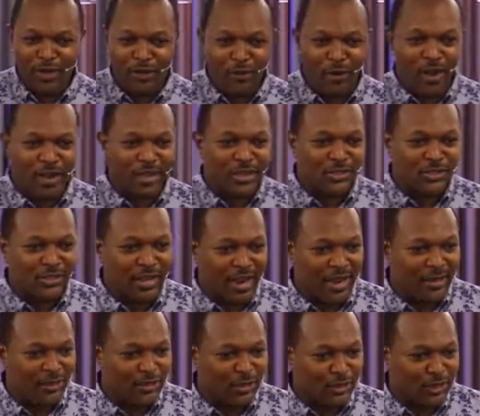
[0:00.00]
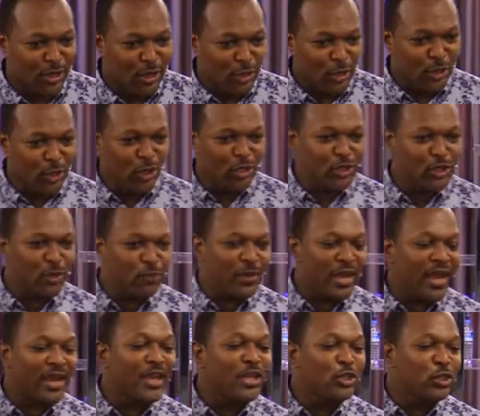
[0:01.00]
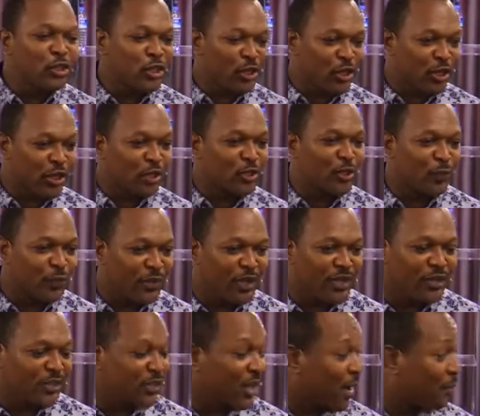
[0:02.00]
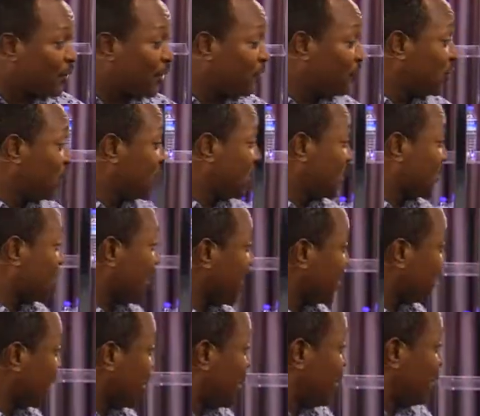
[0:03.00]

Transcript: a rocket scientist. You don't need to be an engineer to be a disciple of Jesus Christ.